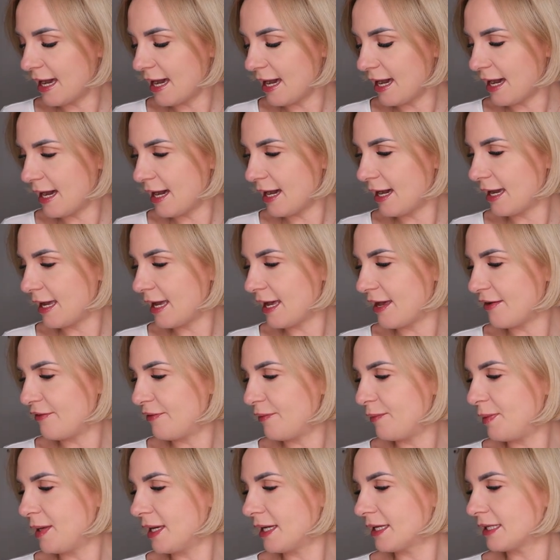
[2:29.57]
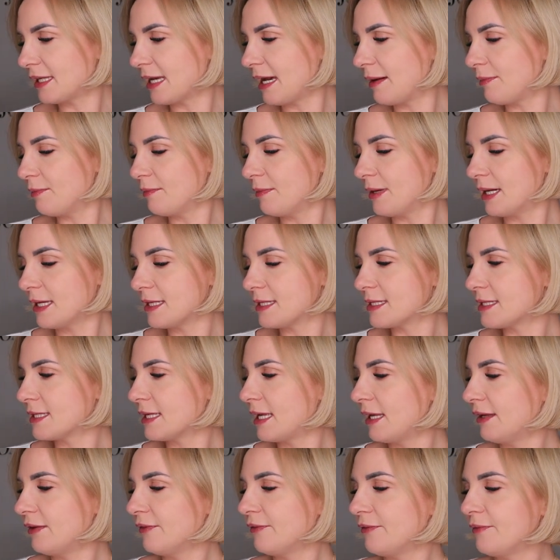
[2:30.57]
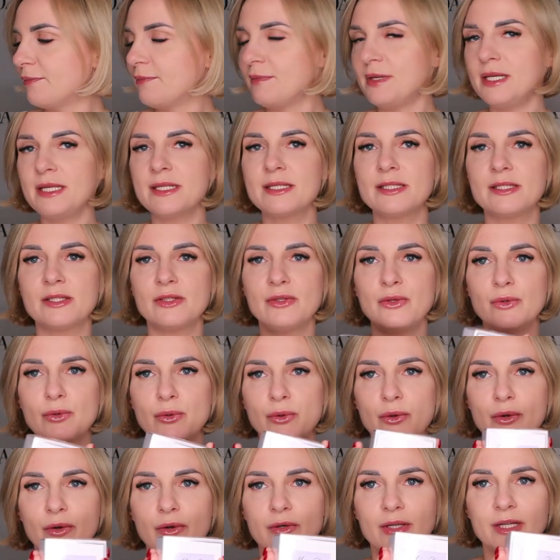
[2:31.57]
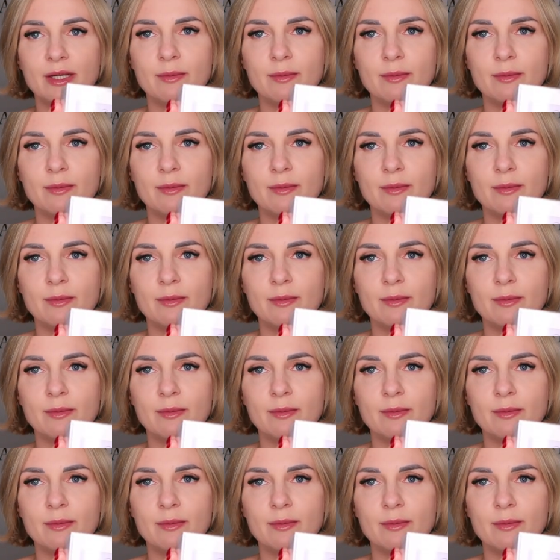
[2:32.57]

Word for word: I have picked up myself Miss Dior,